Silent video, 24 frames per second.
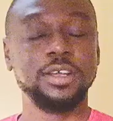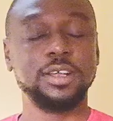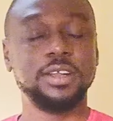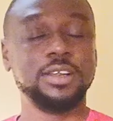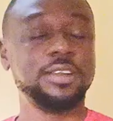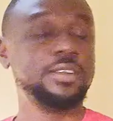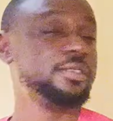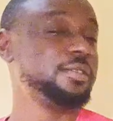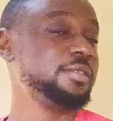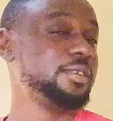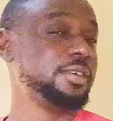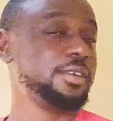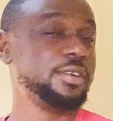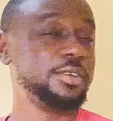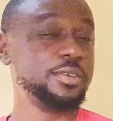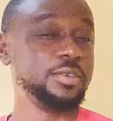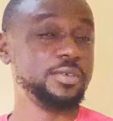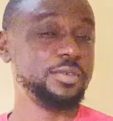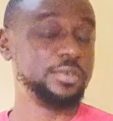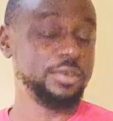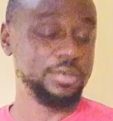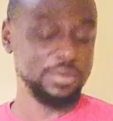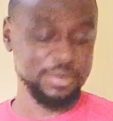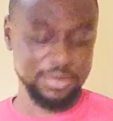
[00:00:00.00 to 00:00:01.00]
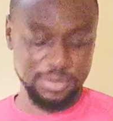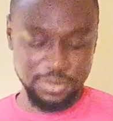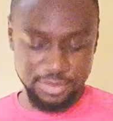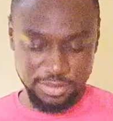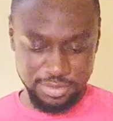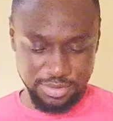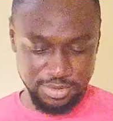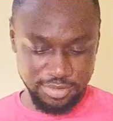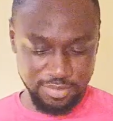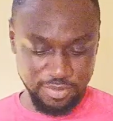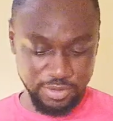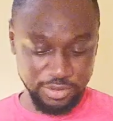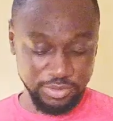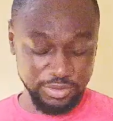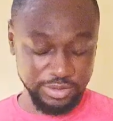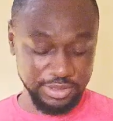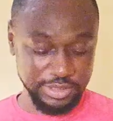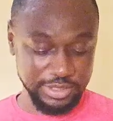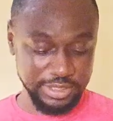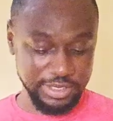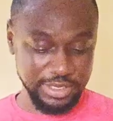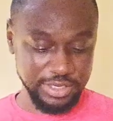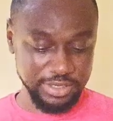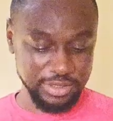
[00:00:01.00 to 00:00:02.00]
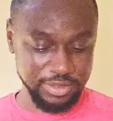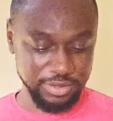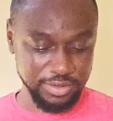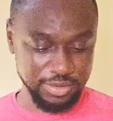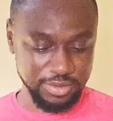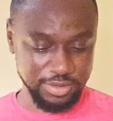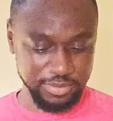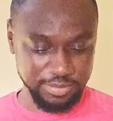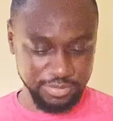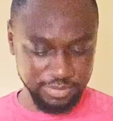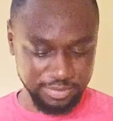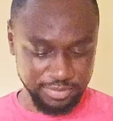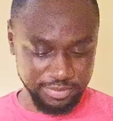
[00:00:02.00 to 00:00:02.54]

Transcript: you want to sing a song.